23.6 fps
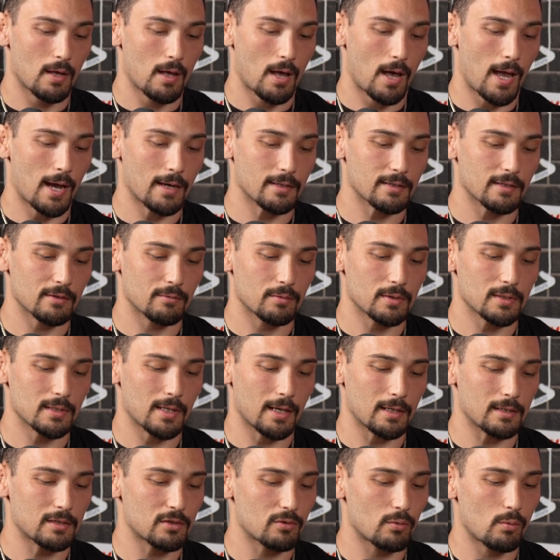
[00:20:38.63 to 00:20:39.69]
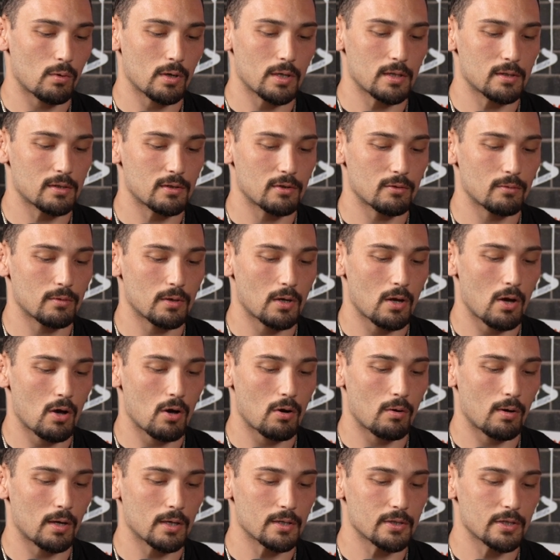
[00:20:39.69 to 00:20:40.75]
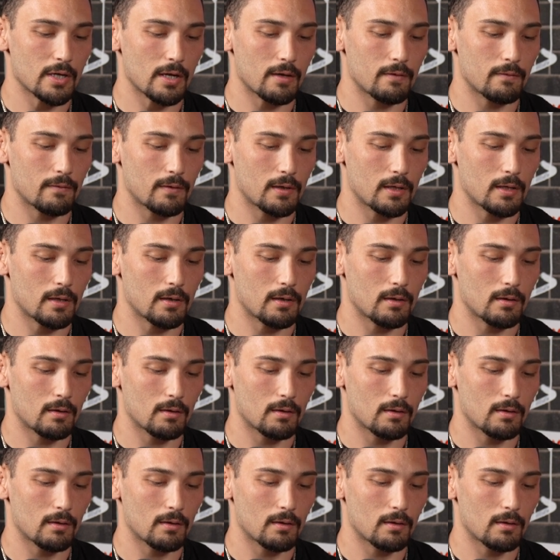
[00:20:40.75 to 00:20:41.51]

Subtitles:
I actually was like 22-0 on JV.